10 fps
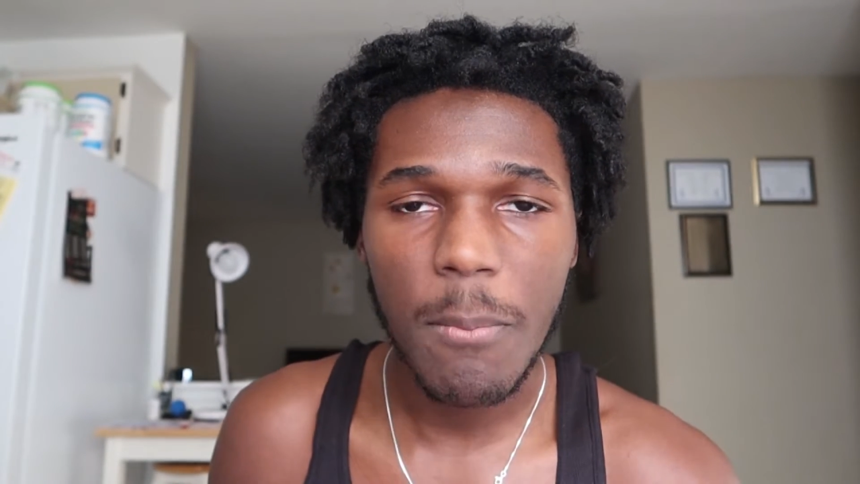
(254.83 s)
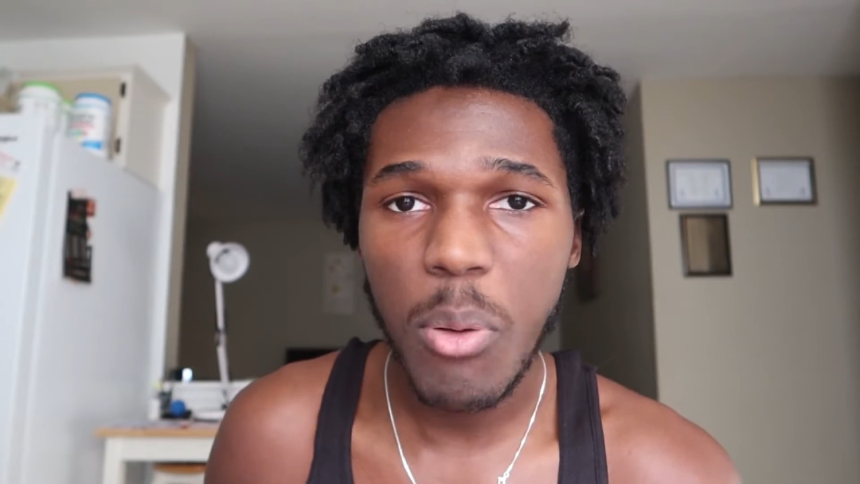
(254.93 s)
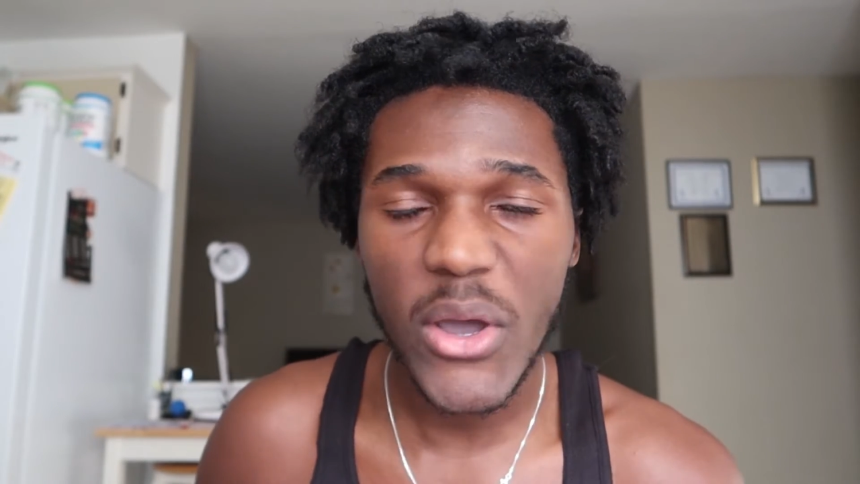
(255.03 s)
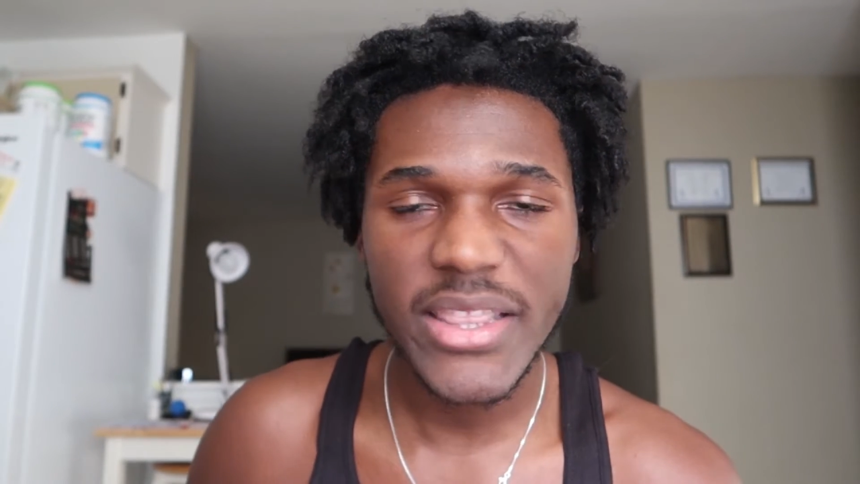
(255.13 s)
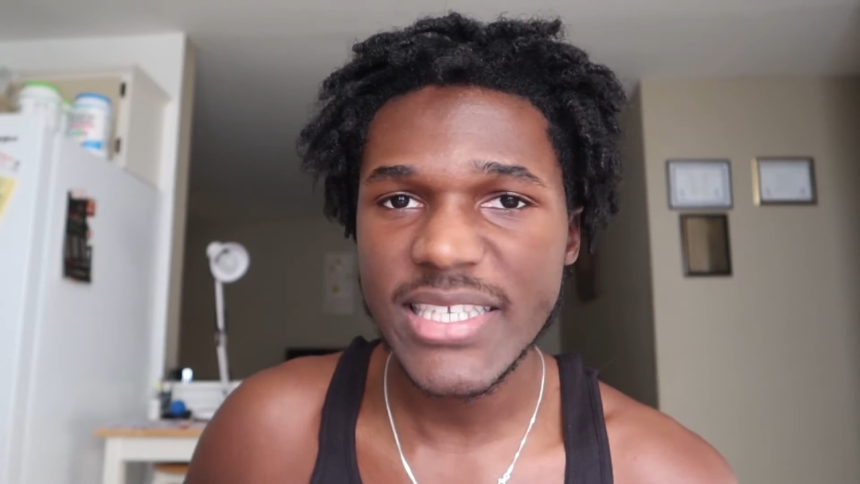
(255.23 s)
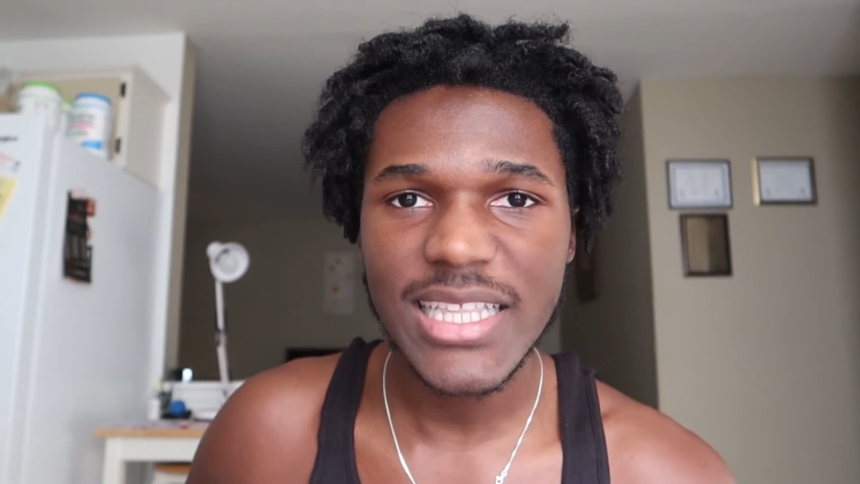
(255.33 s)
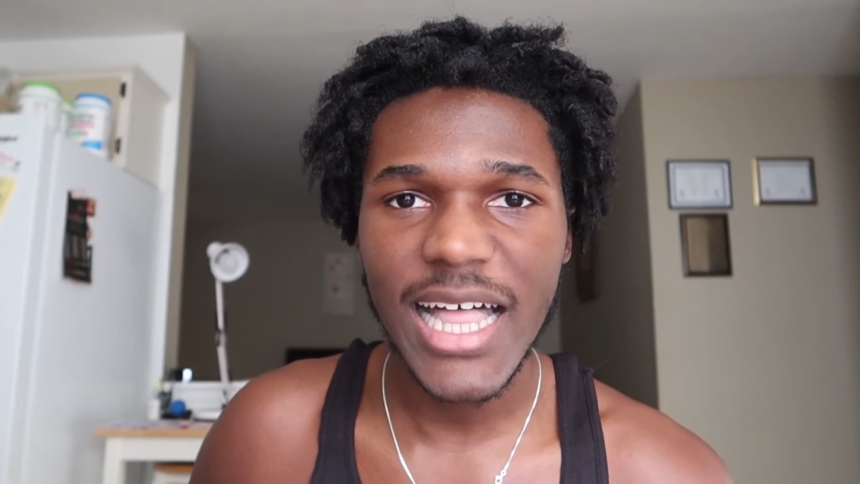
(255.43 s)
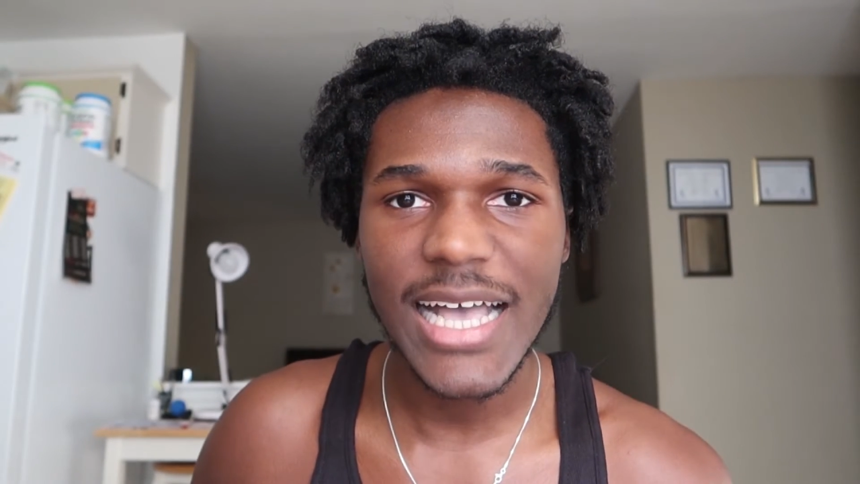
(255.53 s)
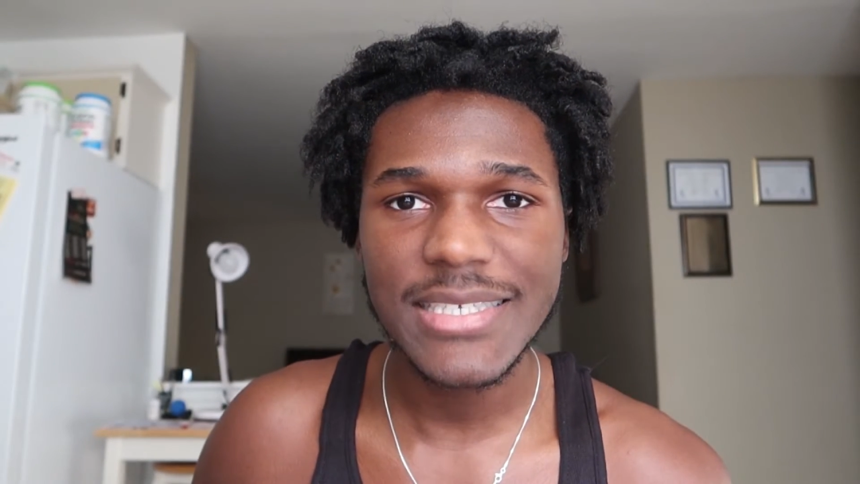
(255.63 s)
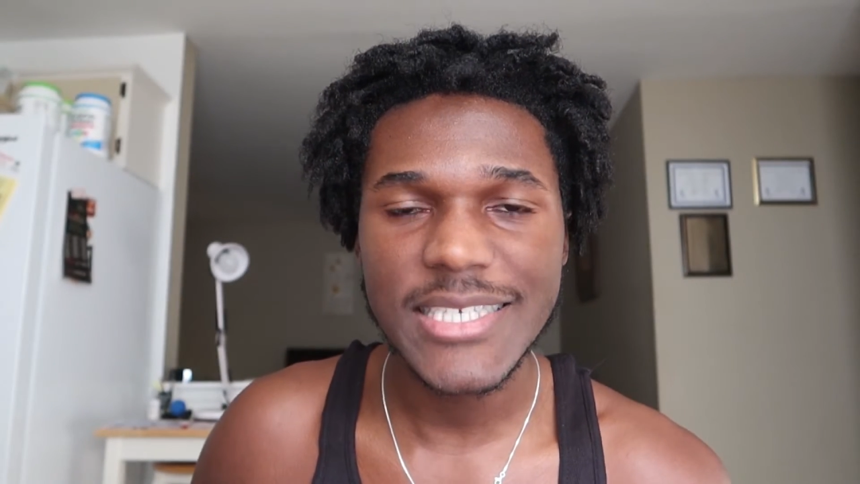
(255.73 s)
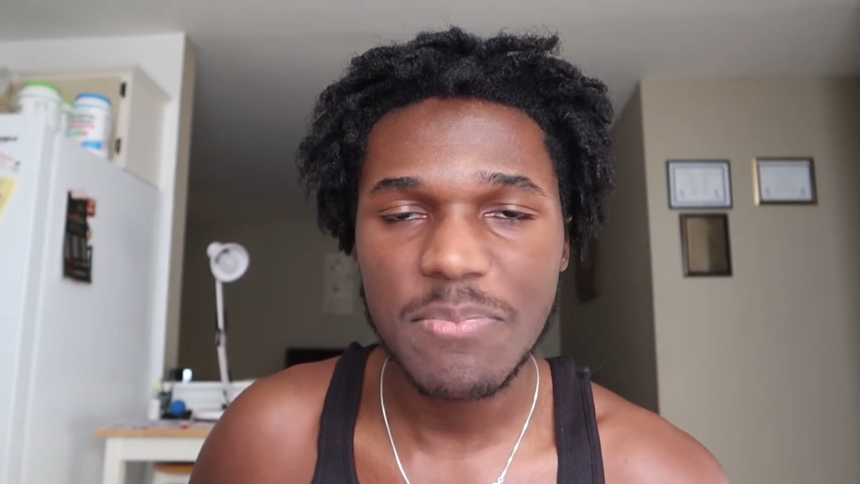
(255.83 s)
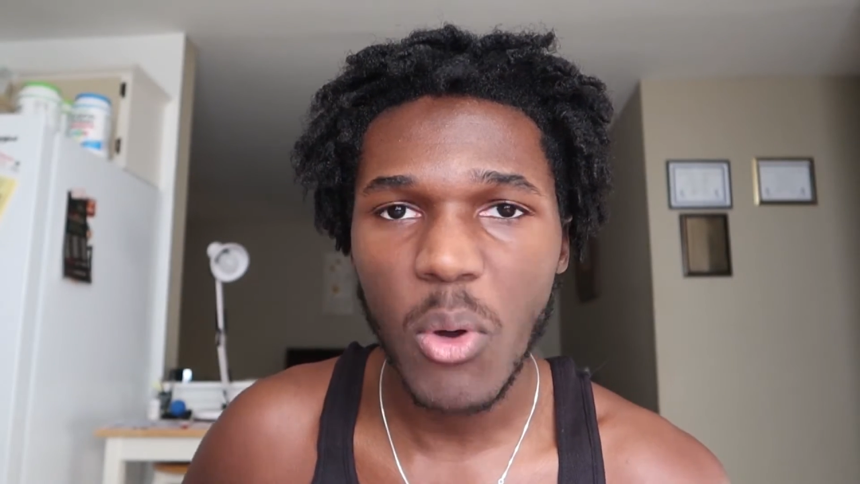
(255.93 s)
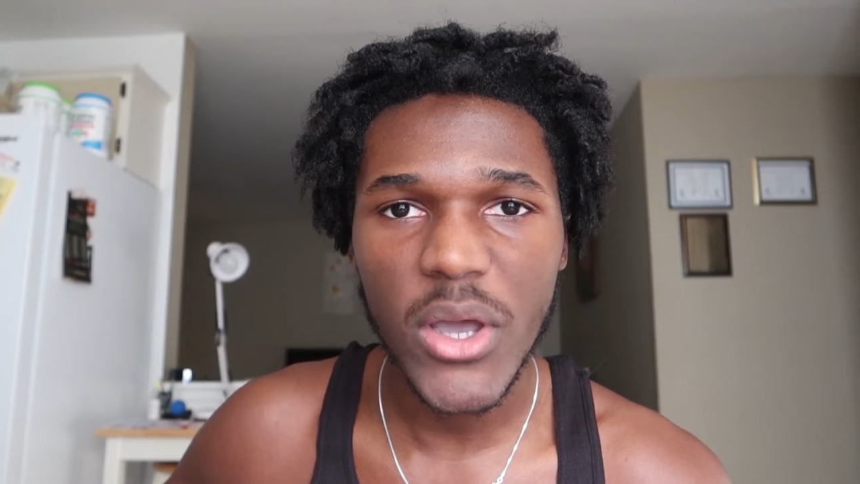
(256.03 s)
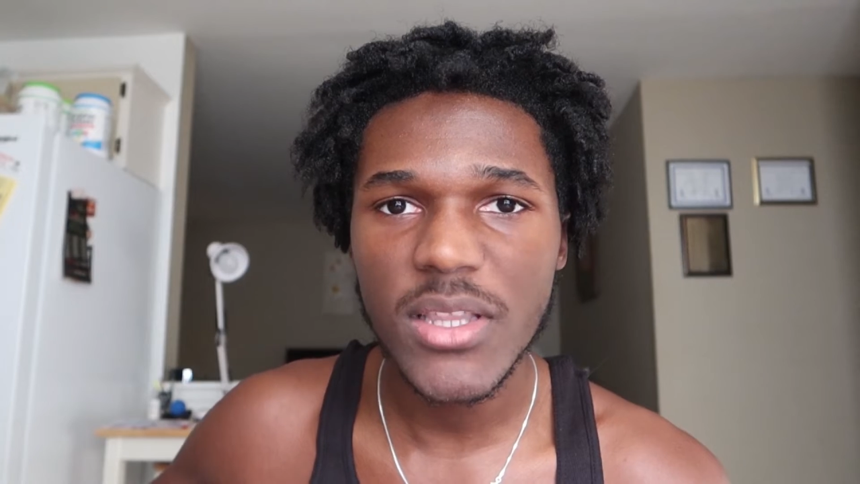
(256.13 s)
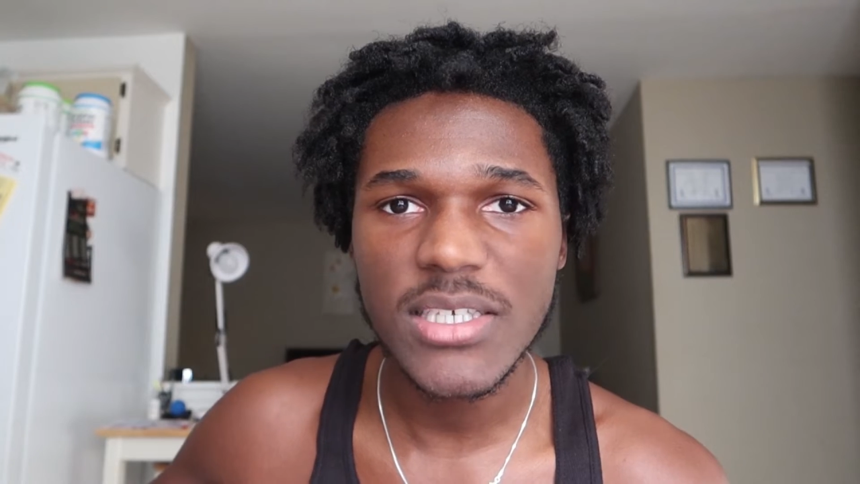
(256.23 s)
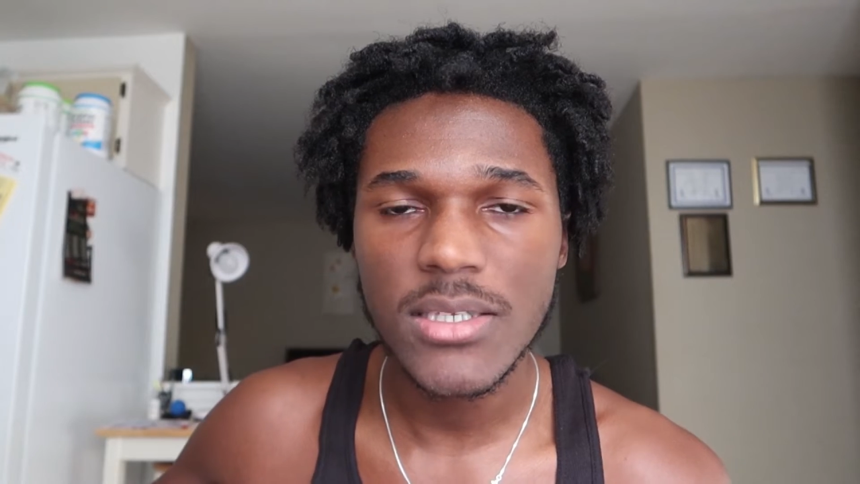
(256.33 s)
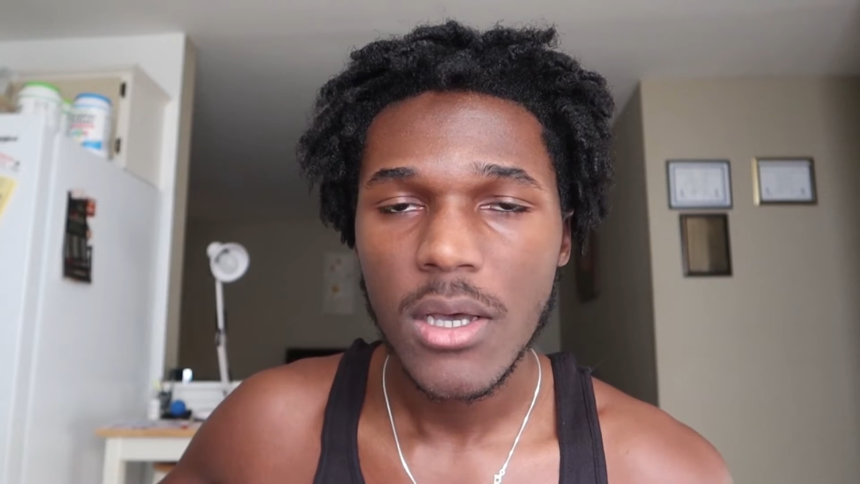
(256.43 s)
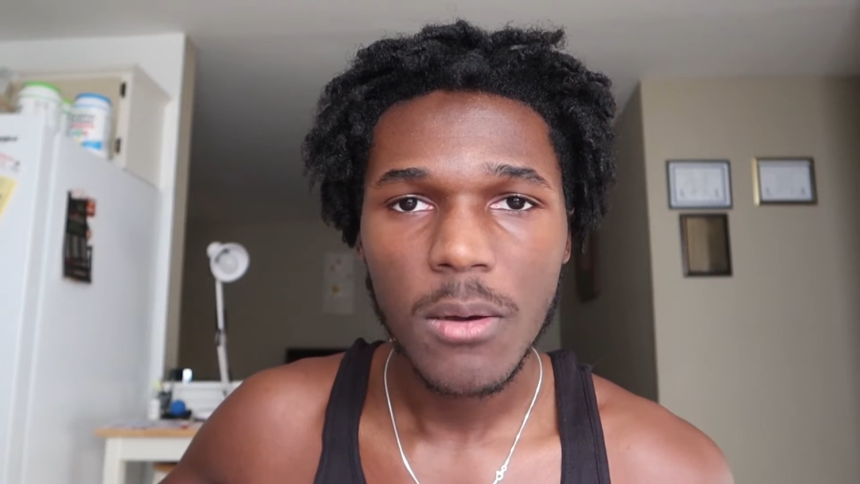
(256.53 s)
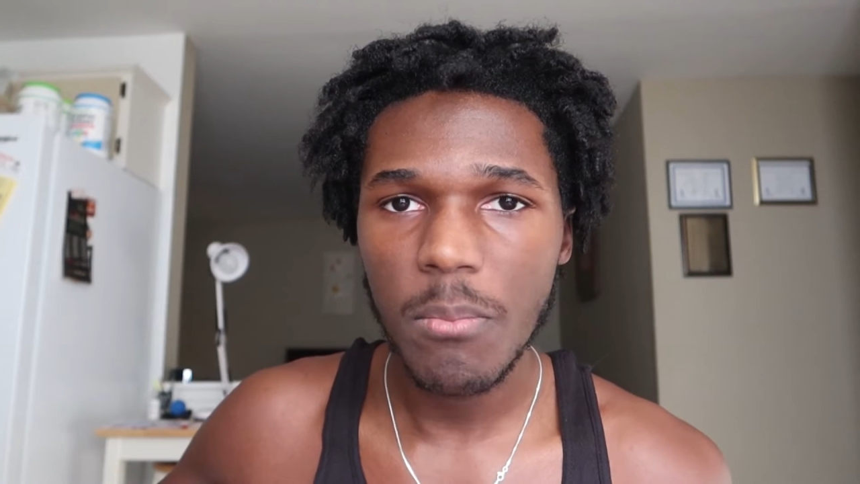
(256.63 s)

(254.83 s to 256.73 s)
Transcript: on pointless classes, pointless